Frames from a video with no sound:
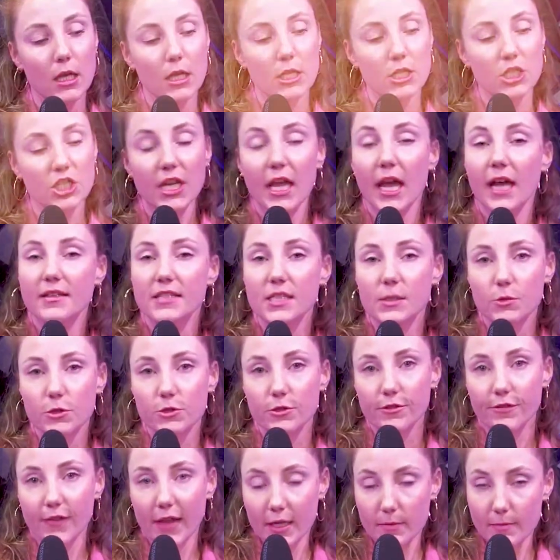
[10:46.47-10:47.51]
She had someone
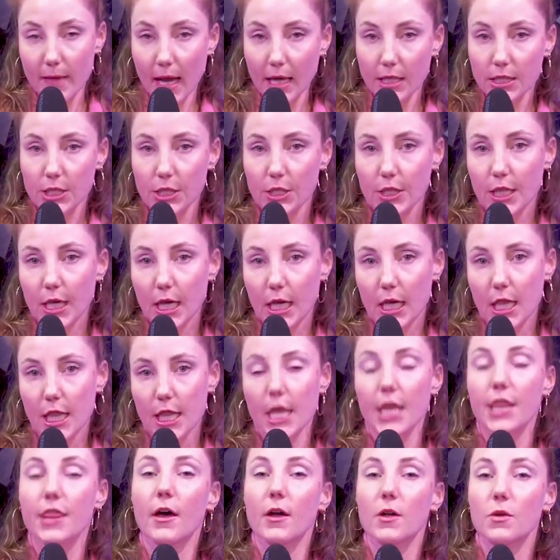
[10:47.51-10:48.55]
reflect back to her that
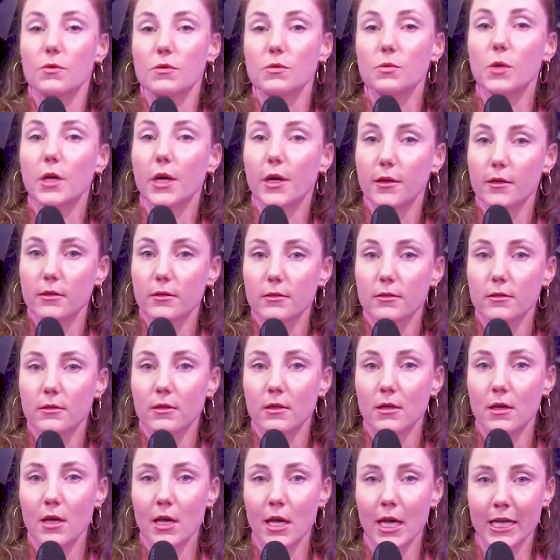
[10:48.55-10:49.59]
they thought it was weird,
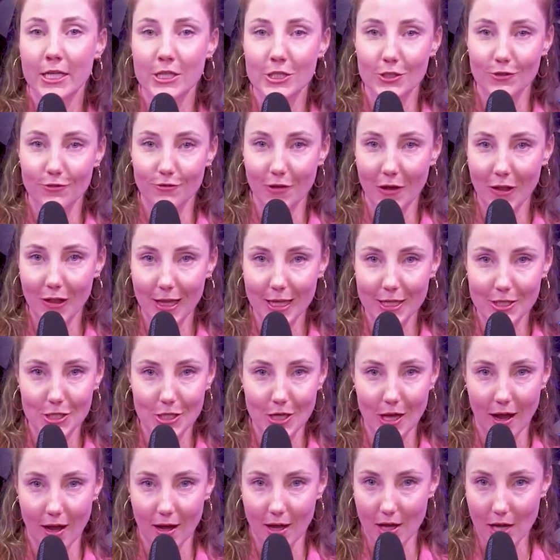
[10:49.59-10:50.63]
and she felt like she
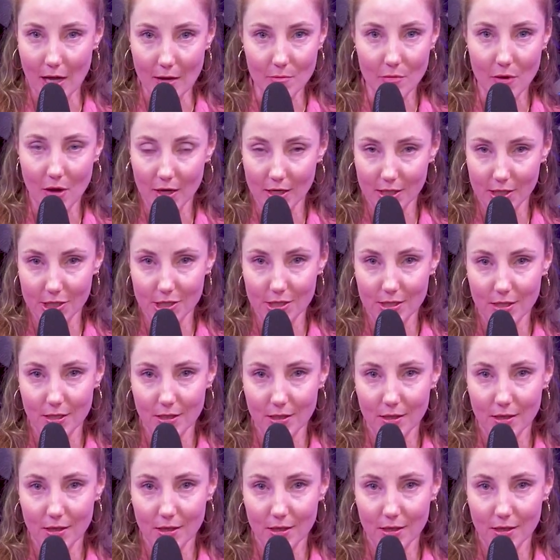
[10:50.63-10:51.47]
got gut punched.